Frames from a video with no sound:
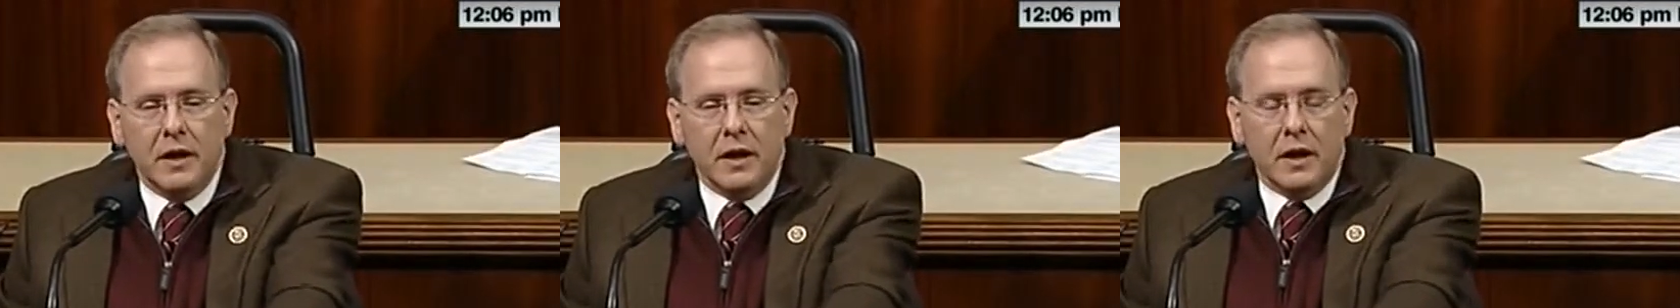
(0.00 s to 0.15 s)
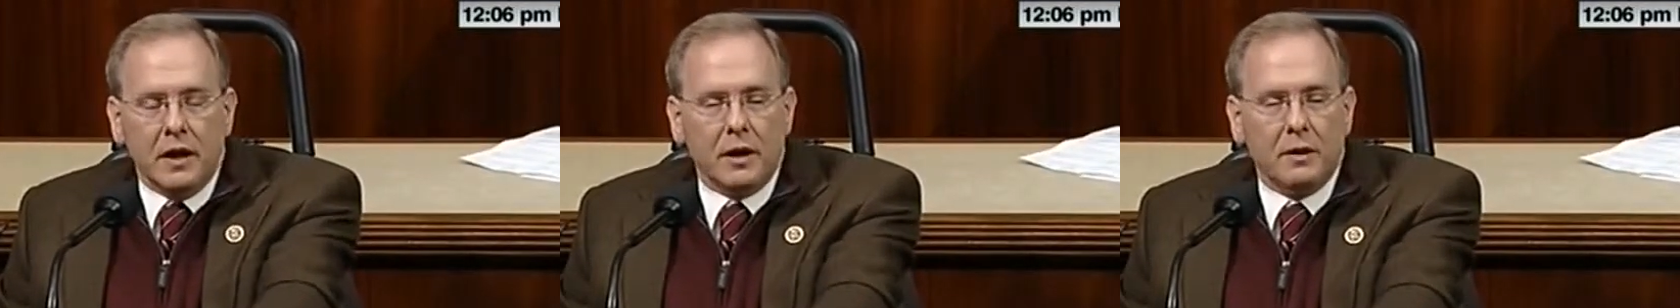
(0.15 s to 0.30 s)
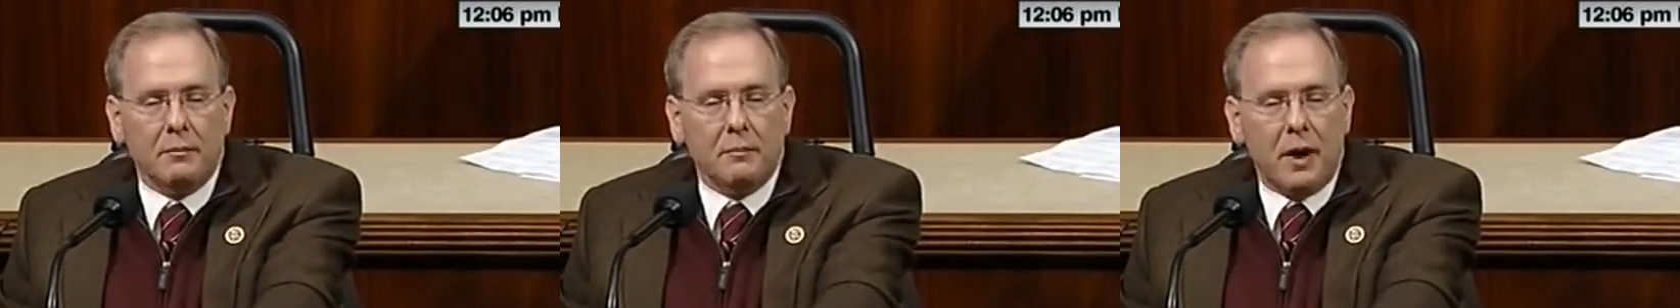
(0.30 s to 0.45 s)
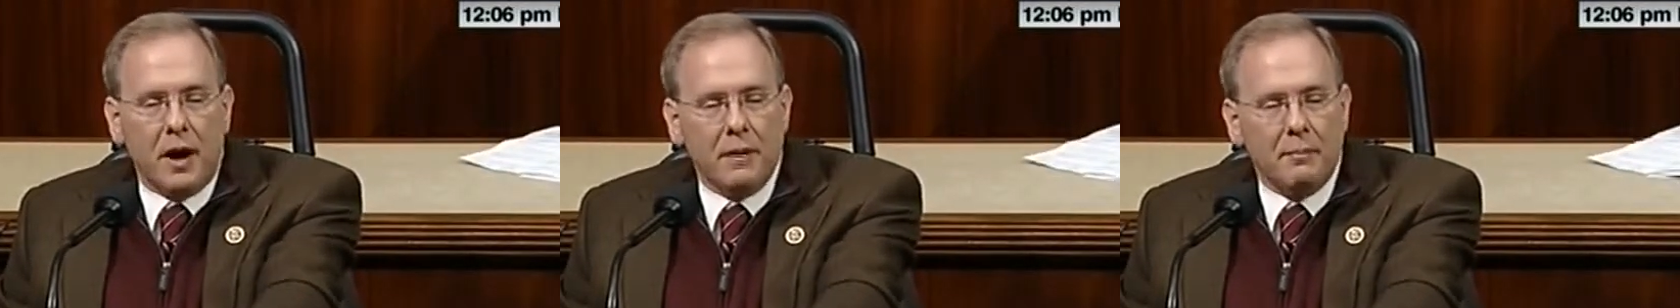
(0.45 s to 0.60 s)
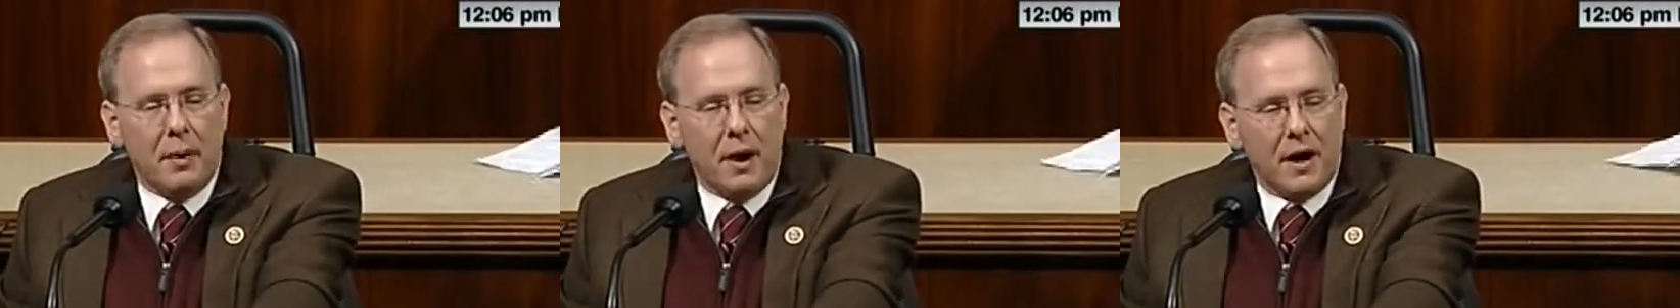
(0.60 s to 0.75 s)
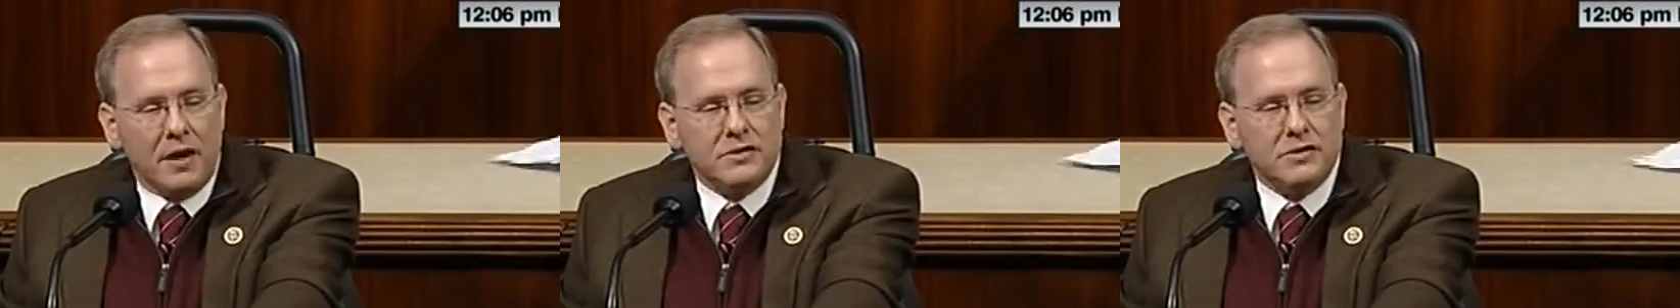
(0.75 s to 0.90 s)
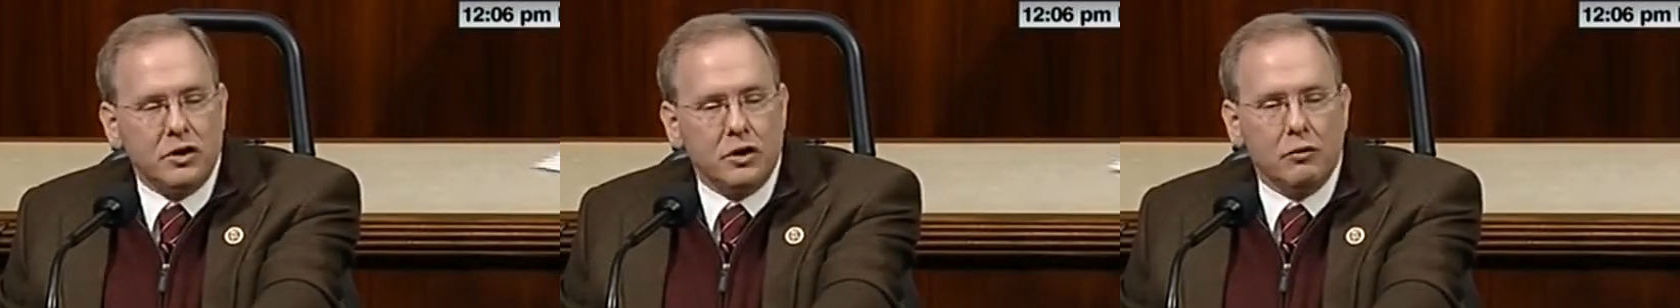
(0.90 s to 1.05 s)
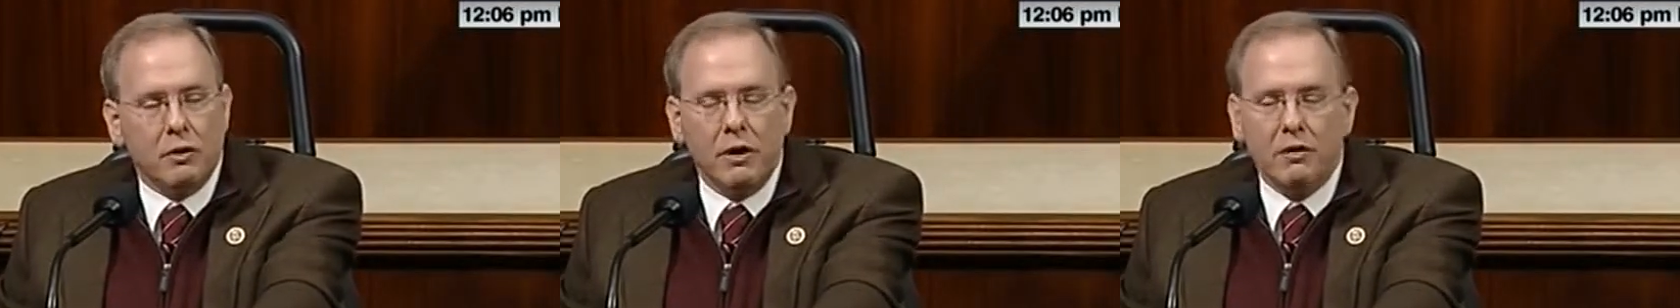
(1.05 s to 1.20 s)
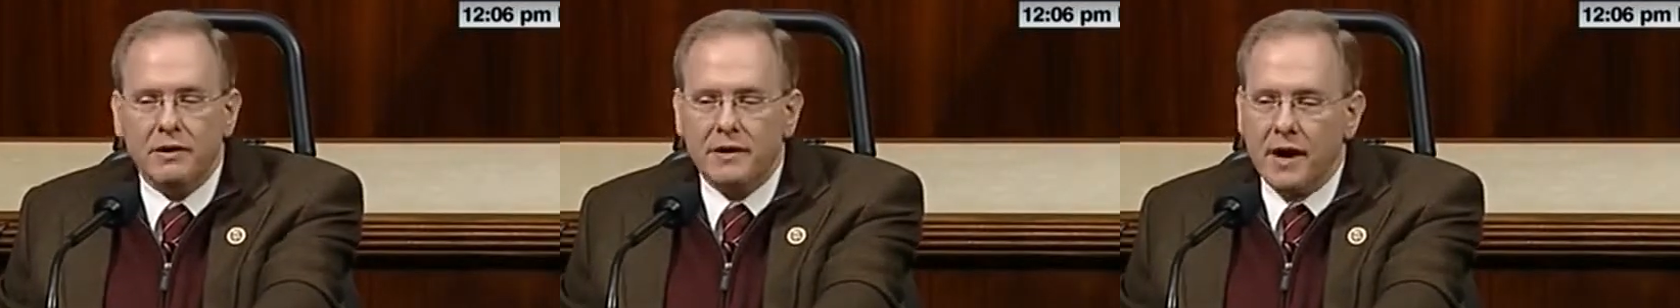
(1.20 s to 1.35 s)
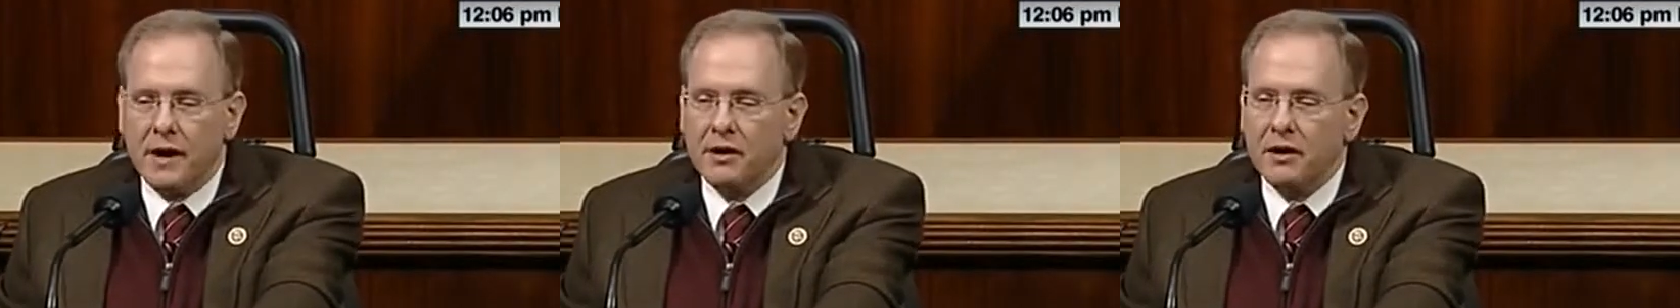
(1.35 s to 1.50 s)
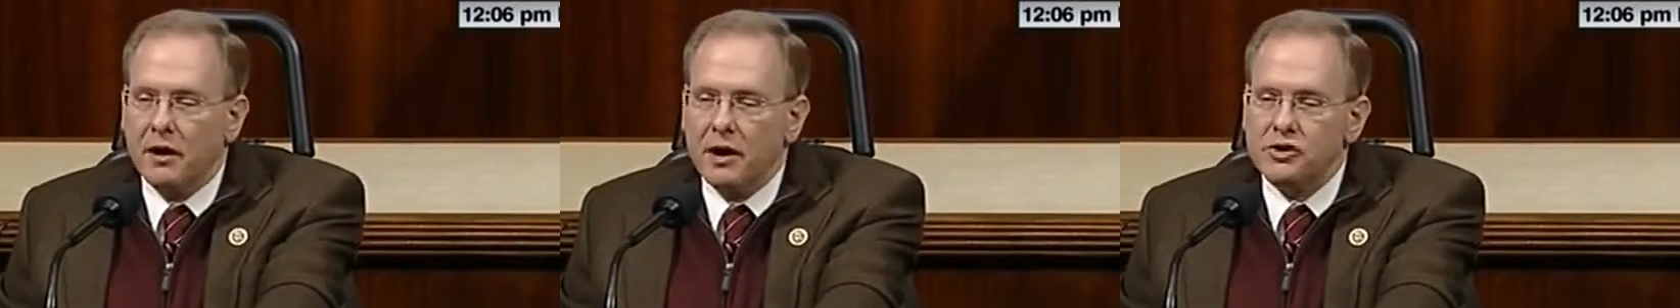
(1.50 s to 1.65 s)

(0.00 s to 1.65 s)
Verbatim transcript: uh, Bipartisan Career and Technical